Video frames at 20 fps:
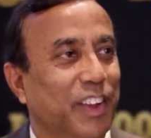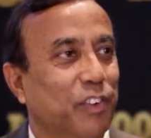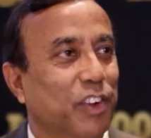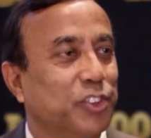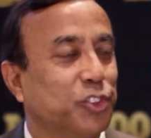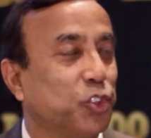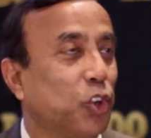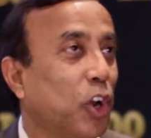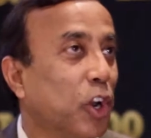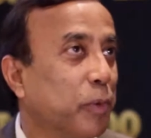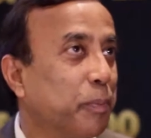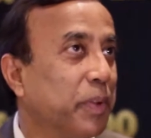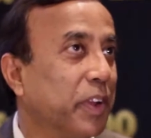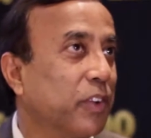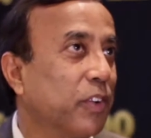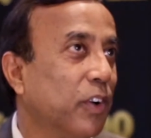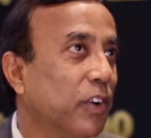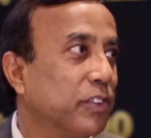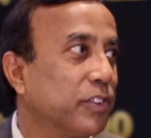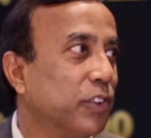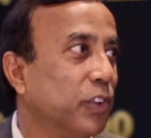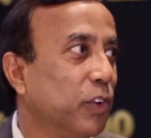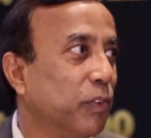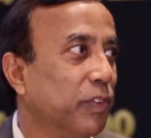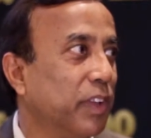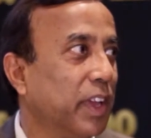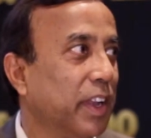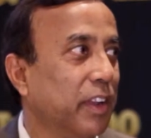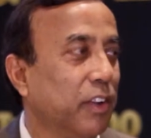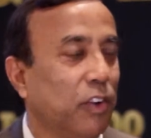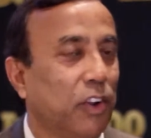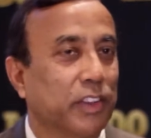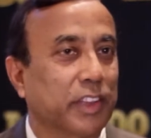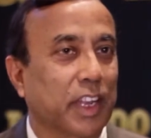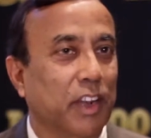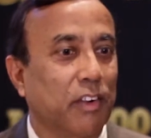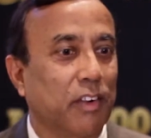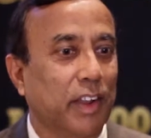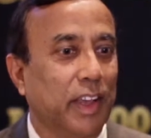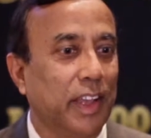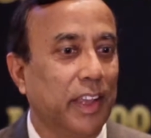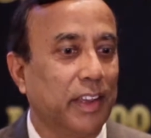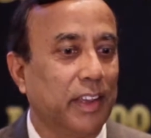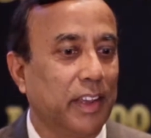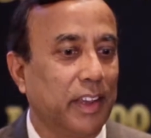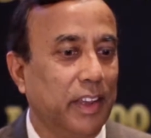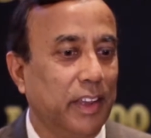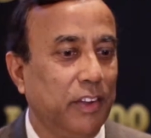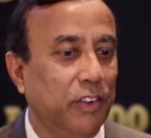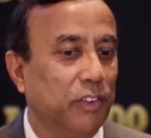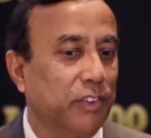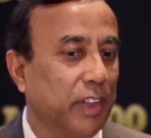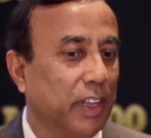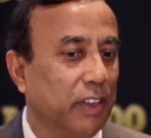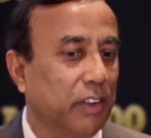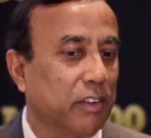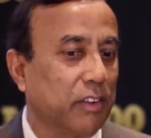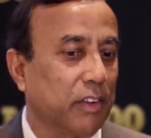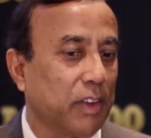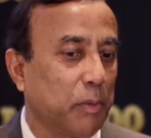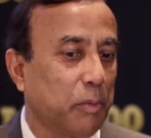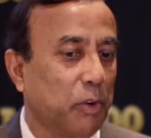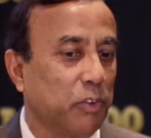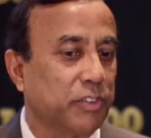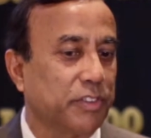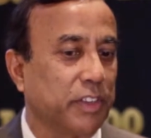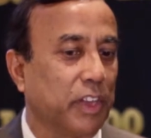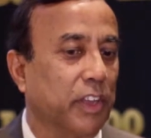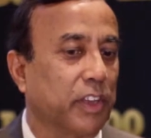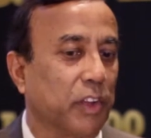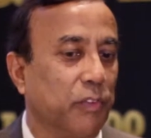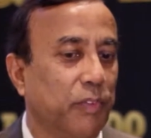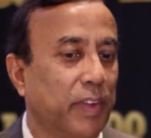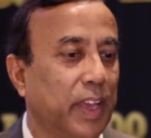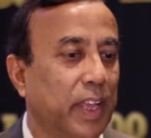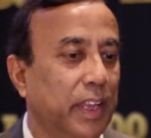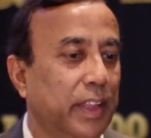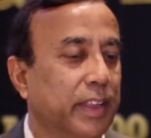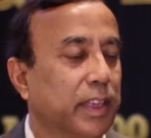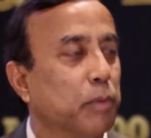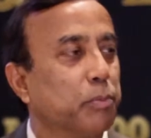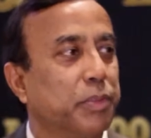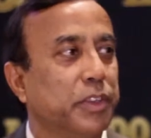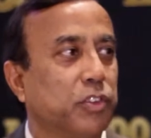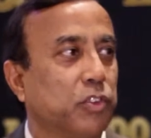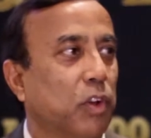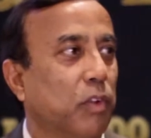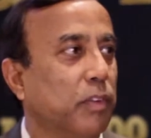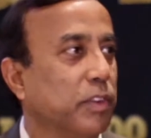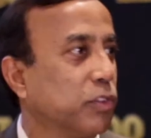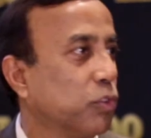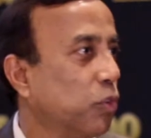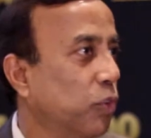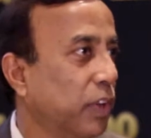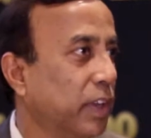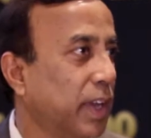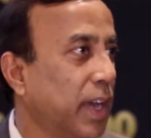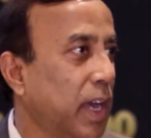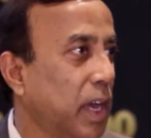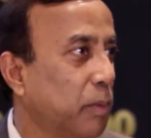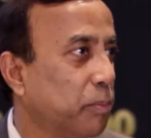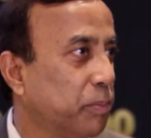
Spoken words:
But shocked because, you know, we are in North Carolina and you think about Silicon Valley, companies always going up.